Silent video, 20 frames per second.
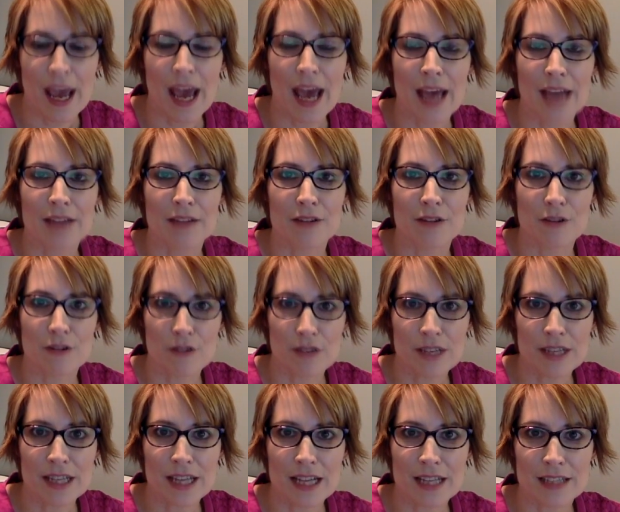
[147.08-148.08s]
And look
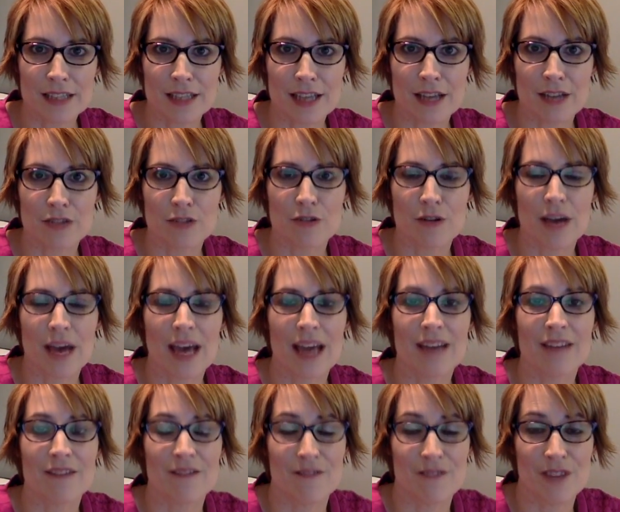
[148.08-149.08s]
at that schedule
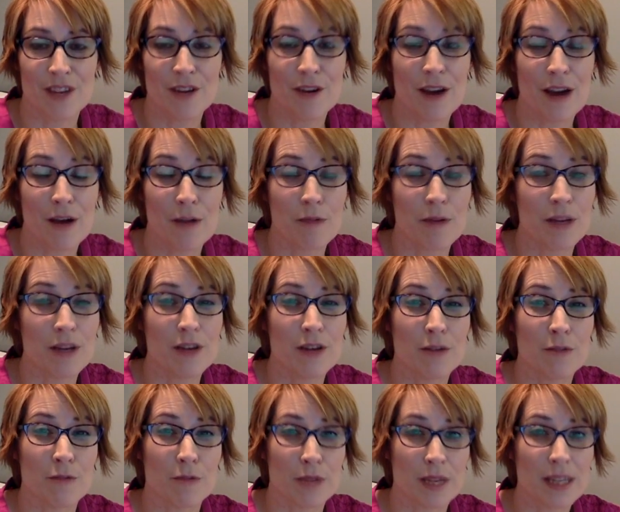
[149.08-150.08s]
and figure out what you
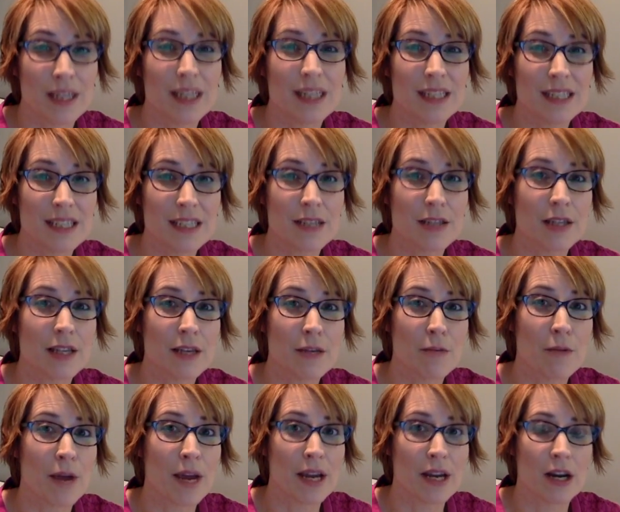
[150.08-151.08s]
can realistically
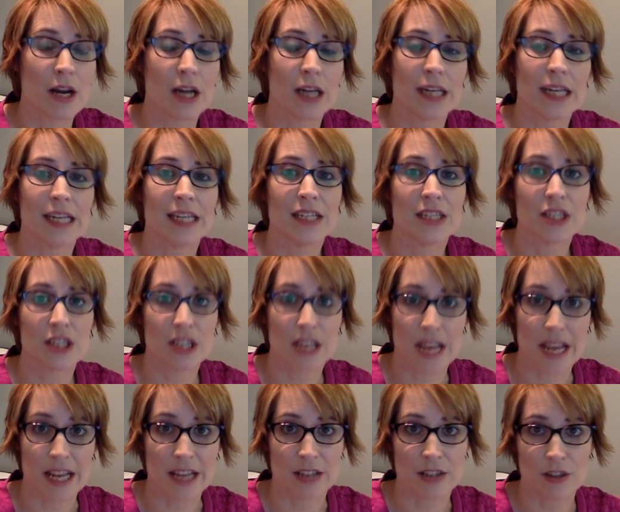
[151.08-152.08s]
write on each
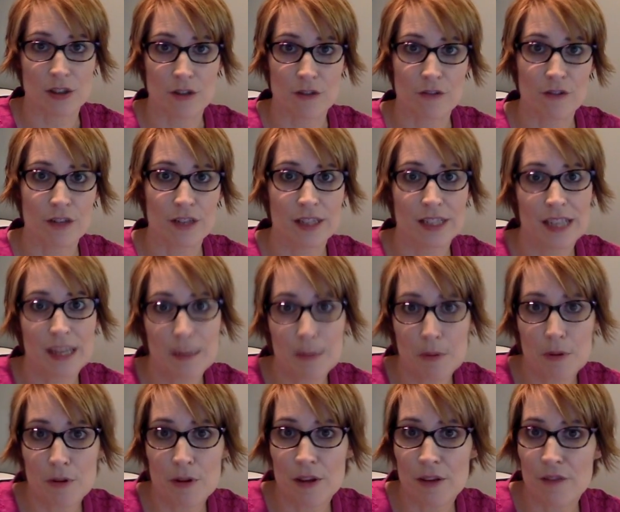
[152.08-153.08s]
day. So for
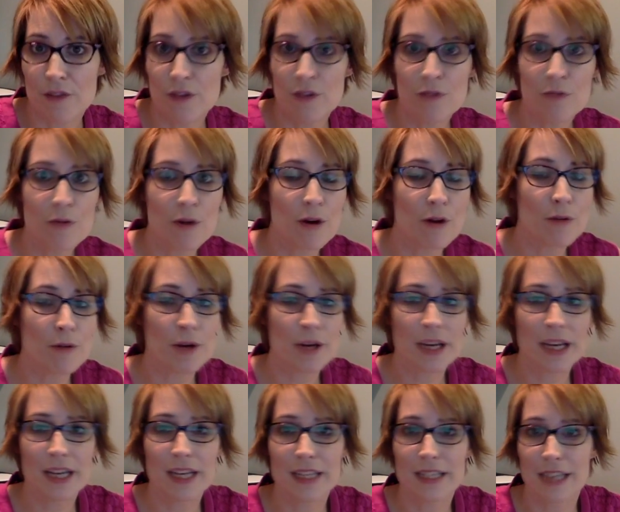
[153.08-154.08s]
example, if you are
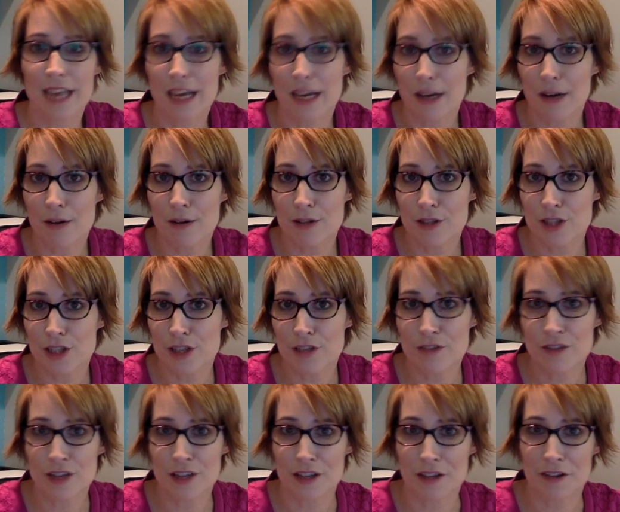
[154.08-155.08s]
working a 10-hour
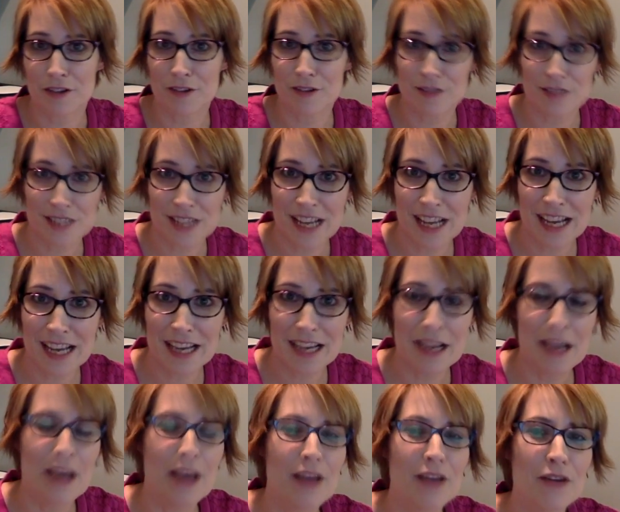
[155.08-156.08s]
shift on Thursday,
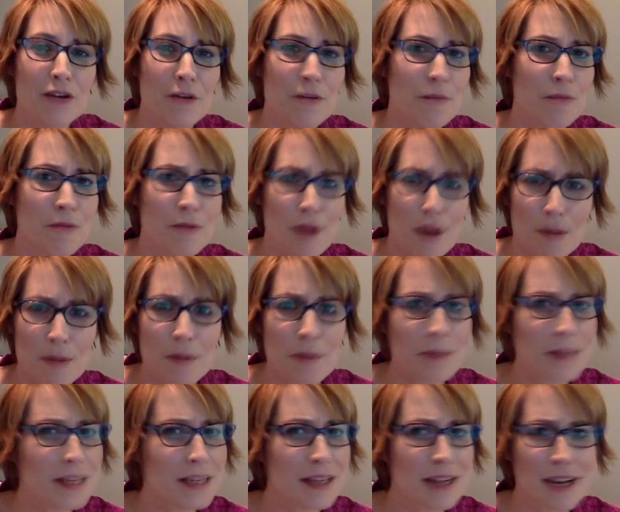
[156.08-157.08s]
you're
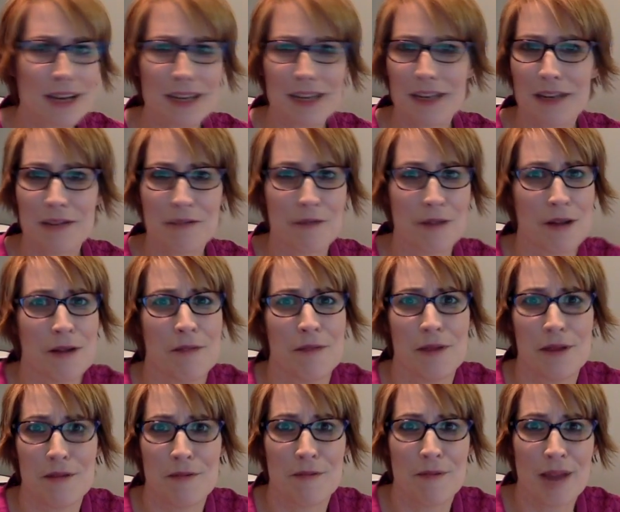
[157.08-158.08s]
probably not going to want to
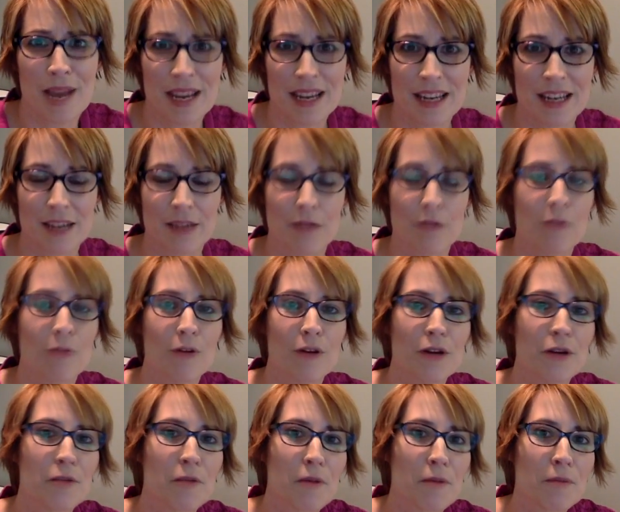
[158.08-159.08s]
be writing, or
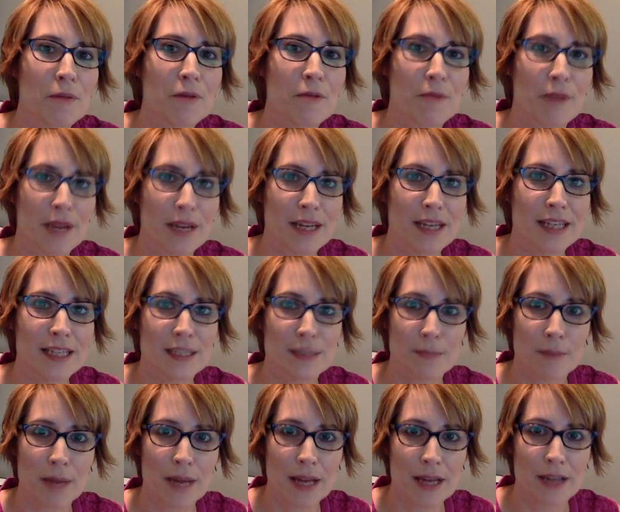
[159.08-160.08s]
you won't be writing as
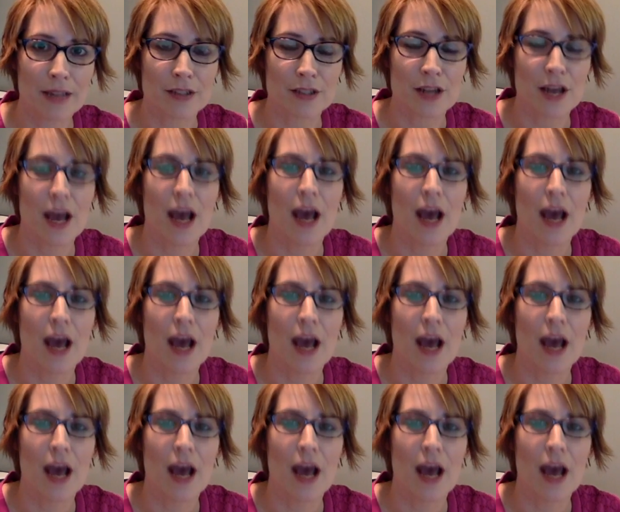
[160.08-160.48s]
much.